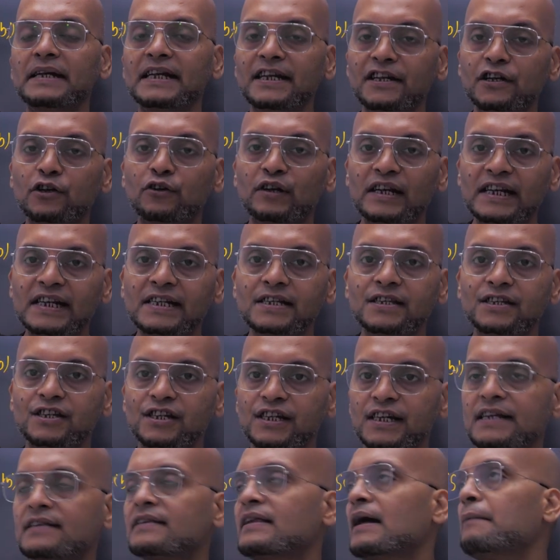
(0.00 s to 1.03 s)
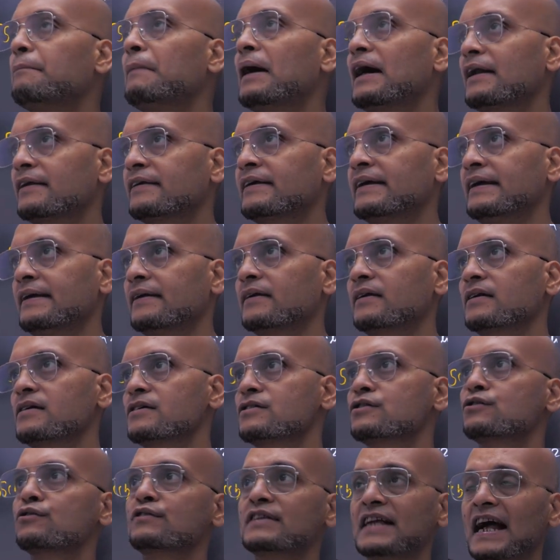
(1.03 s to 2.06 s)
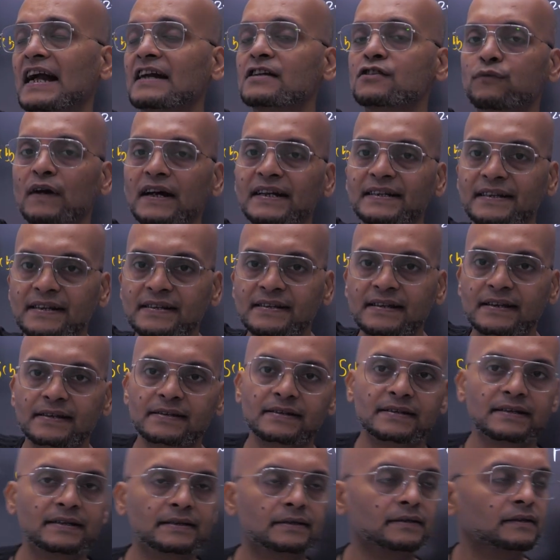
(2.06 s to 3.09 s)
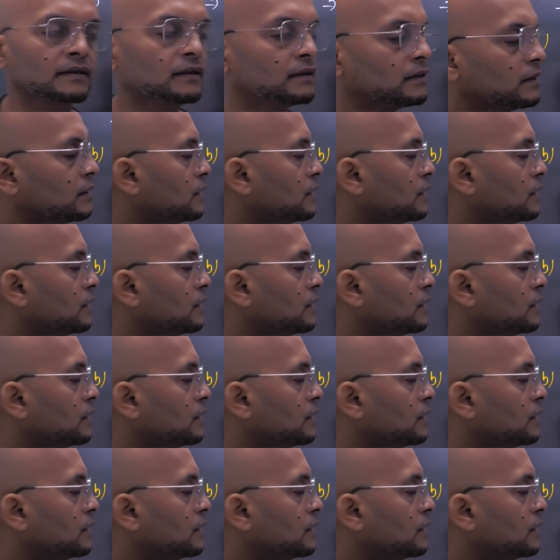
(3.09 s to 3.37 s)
be increased in the market. So that's why this is done,